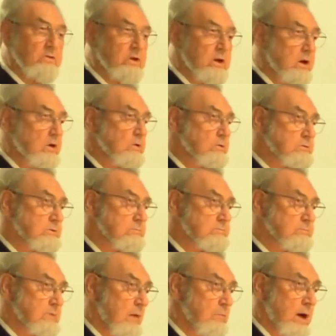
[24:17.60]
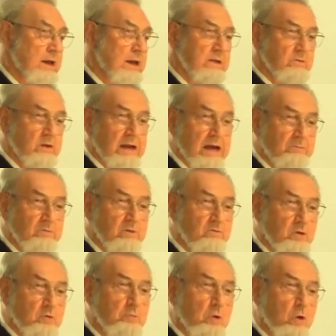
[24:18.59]
knows, I might even have a
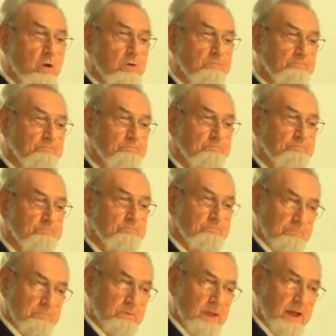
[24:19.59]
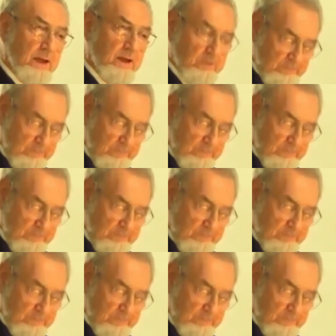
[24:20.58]
few more. Thank you.